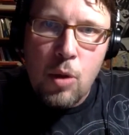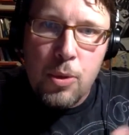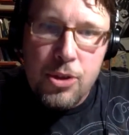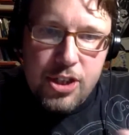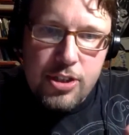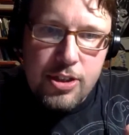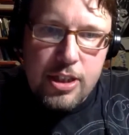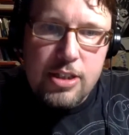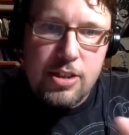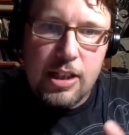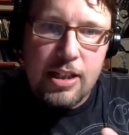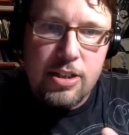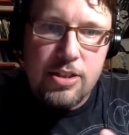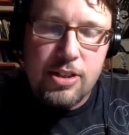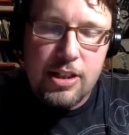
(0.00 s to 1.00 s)
Resistance
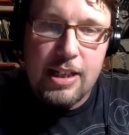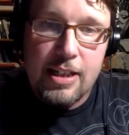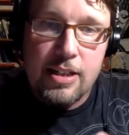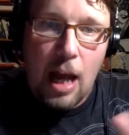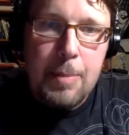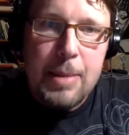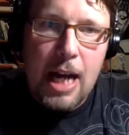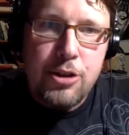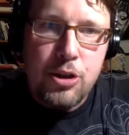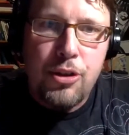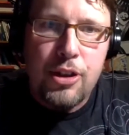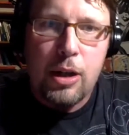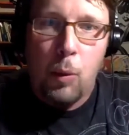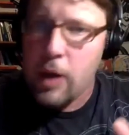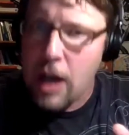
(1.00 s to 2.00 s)
is, I mean, I do
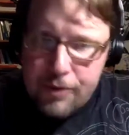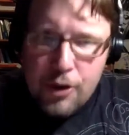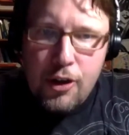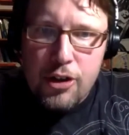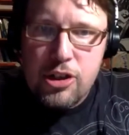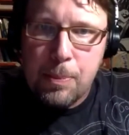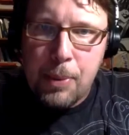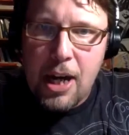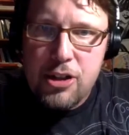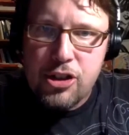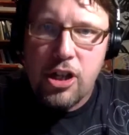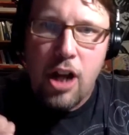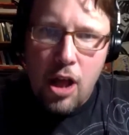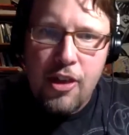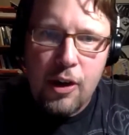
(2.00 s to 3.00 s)
think wherever there's
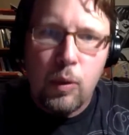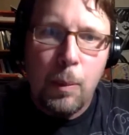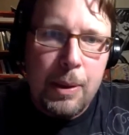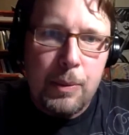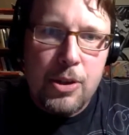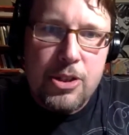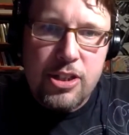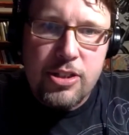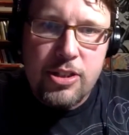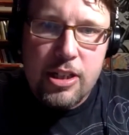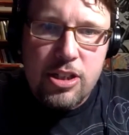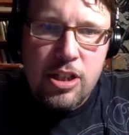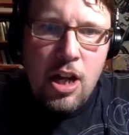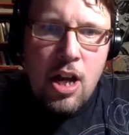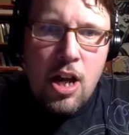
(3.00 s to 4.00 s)
oppression, there will be
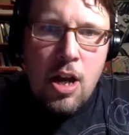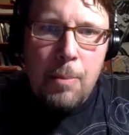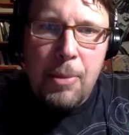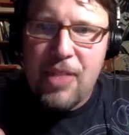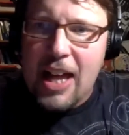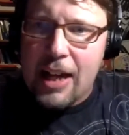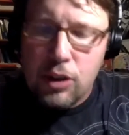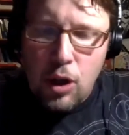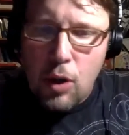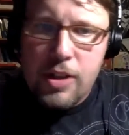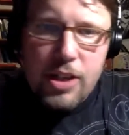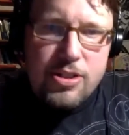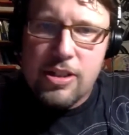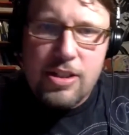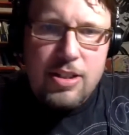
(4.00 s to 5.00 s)
resistance, but that alone
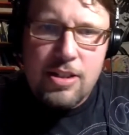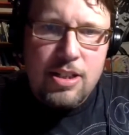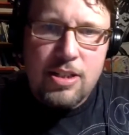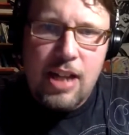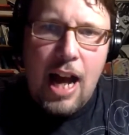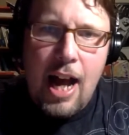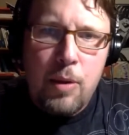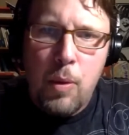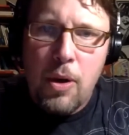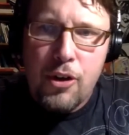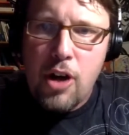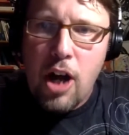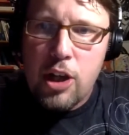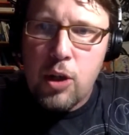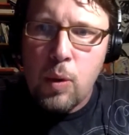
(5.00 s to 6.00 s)
doesn't decide whether or
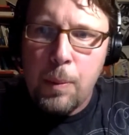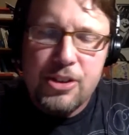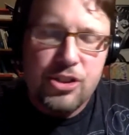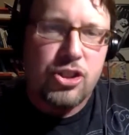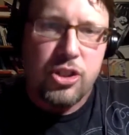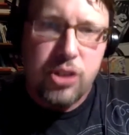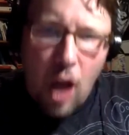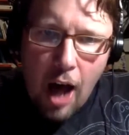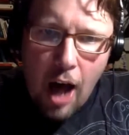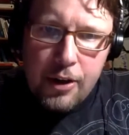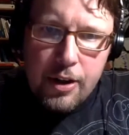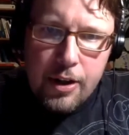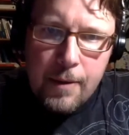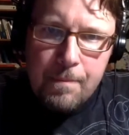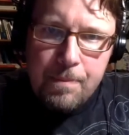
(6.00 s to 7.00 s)
not you will be
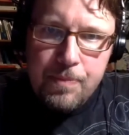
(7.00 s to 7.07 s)
slaughtered